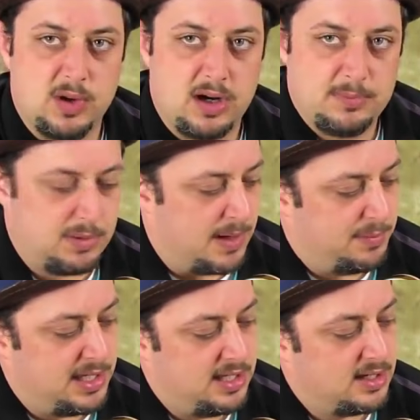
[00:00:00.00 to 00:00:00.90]
Well, I put my
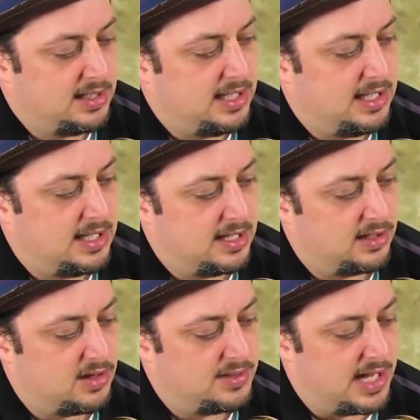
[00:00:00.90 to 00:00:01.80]
pinky on E
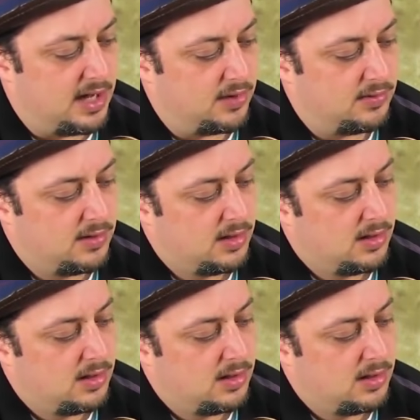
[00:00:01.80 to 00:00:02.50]
and go down